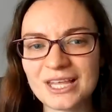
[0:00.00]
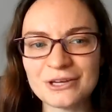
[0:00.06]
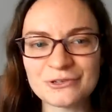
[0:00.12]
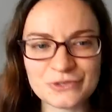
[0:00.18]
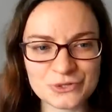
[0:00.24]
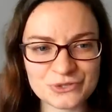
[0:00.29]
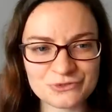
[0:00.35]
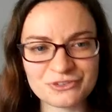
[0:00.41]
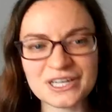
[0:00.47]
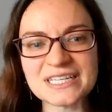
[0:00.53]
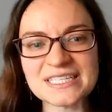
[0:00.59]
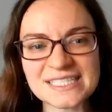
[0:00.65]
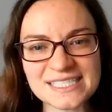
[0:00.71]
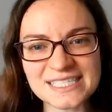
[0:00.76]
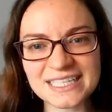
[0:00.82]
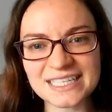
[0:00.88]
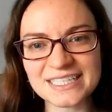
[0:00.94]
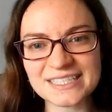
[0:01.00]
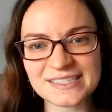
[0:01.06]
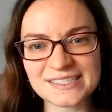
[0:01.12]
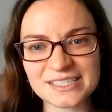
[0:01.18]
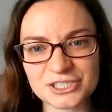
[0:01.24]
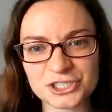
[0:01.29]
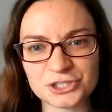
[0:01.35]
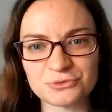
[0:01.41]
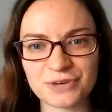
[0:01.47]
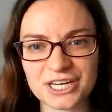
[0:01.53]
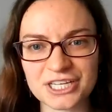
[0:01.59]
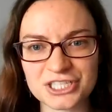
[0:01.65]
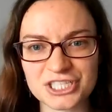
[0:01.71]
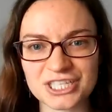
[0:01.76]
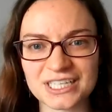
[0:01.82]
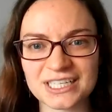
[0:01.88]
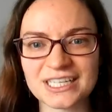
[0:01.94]
So it's a very sticky
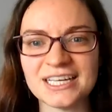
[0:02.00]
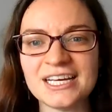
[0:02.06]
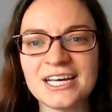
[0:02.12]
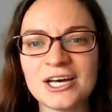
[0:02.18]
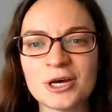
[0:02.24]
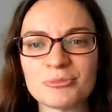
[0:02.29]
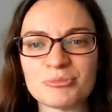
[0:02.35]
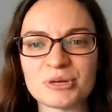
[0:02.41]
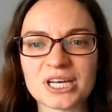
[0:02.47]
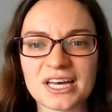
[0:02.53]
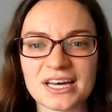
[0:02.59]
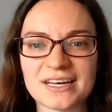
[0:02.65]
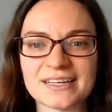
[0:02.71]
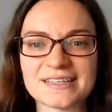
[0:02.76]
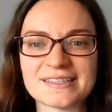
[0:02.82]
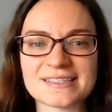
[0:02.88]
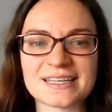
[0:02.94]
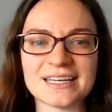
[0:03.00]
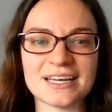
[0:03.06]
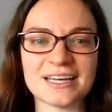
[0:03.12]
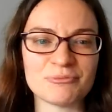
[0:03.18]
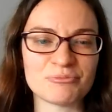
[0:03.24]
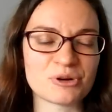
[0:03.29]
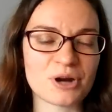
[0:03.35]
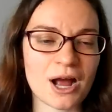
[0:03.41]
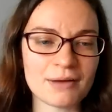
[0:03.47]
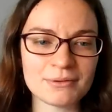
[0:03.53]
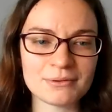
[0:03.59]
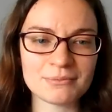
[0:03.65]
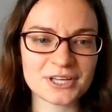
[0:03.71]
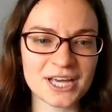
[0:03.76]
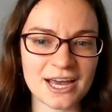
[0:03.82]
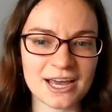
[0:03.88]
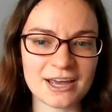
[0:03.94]
situation, because
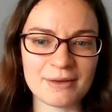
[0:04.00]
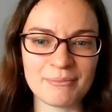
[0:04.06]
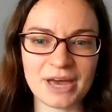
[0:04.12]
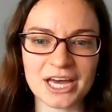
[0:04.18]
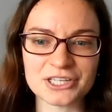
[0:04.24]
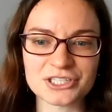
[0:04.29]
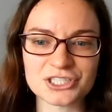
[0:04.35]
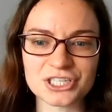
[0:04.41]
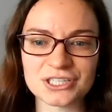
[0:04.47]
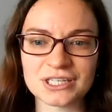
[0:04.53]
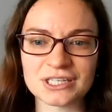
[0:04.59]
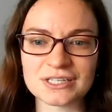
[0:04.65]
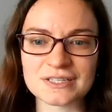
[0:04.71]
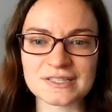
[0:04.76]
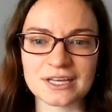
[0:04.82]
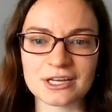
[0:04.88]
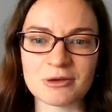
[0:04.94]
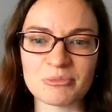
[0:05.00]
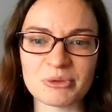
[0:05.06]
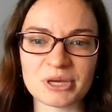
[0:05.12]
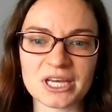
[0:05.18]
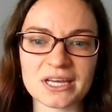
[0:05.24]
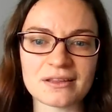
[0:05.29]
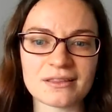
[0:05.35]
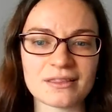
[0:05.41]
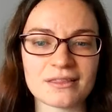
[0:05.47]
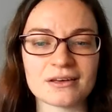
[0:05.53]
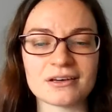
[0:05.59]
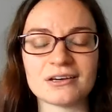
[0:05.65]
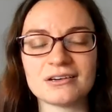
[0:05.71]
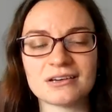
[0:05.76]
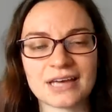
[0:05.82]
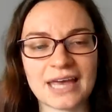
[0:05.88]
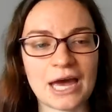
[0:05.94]
probably, I imagine, there's going to be
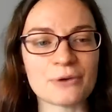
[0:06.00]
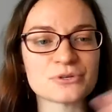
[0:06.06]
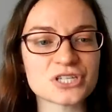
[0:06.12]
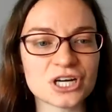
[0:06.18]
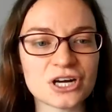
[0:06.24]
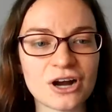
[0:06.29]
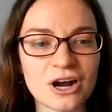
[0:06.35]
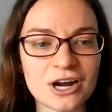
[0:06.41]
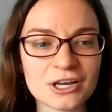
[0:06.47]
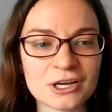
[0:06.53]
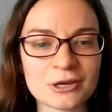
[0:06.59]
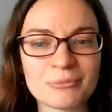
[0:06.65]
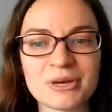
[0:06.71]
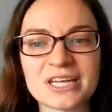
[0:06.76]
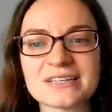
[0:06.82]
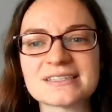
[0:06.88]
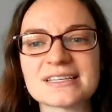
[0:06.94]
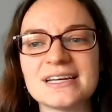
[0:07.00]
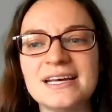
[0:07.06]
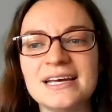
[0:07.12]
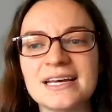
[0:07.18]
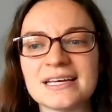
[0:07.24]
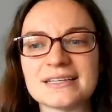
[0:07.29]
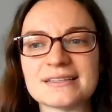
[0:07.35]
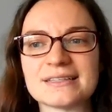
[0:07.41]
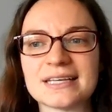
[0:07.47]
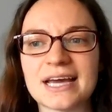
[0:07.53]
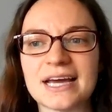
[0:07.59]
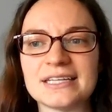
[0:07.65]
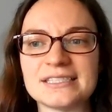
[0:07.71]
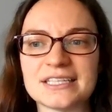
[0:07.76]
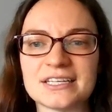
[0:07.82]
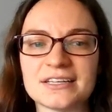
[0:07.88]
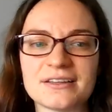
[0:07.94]
the counter argument is the
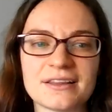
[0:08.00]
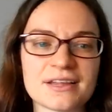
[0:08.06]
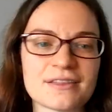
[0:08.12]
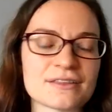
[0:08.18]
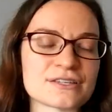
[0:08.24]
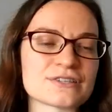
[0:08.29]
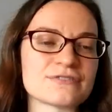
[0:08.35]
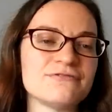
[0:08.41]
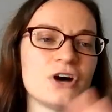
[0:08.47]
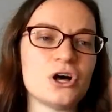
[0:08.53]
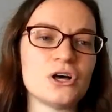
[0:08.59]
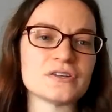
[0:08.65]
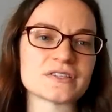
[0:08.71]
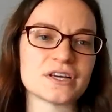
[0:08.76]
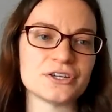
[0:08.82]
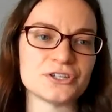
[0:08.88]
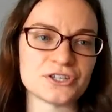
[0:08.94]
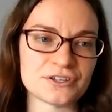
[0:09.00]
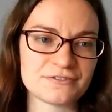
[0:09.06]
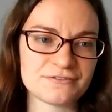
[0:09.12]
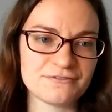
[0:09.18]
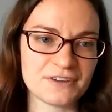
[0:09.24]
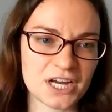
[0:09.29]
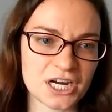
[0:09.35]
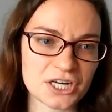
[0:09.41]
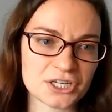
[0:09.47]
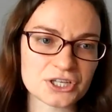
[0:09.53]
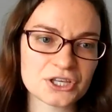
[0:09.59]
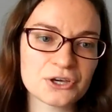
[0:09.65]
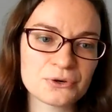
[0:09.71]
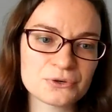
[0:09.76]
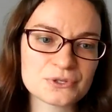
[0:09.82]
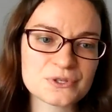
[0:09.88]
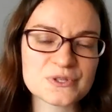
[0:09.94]
idea that this falls under fair
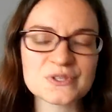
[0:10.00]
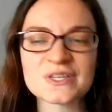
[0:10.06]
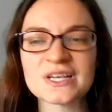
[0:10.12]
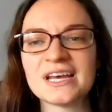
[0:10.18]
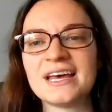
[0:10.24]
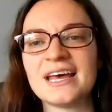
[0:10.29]
use,